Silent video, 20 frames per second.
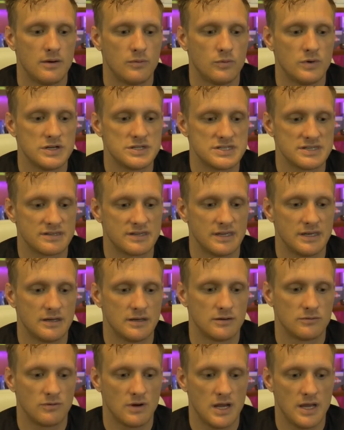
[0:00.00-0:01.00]
which is going
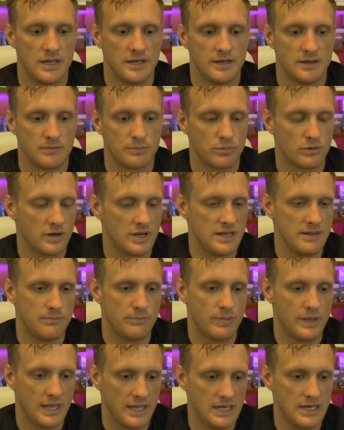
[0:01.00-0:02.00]
to run a pretty
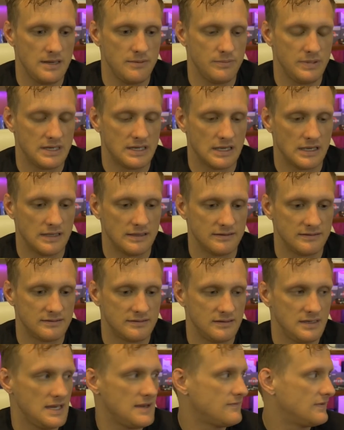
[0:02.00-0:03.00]
penny,
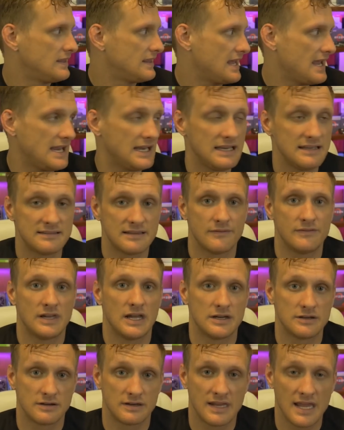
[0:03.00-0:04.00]
because even the eighty-seven
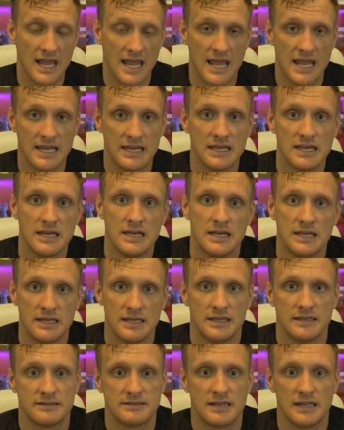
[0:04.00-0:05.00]
hundred K
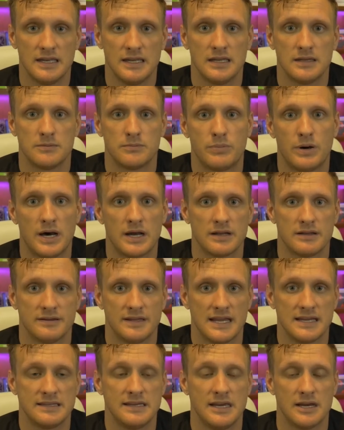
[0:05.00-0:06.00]
is getting
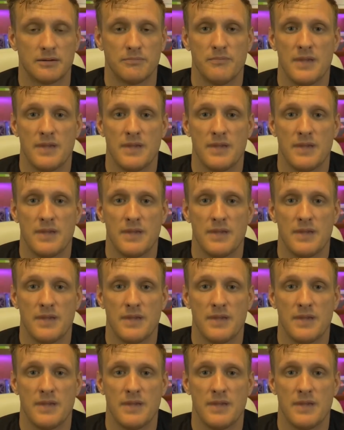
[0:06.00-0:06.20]
bottlenecked here.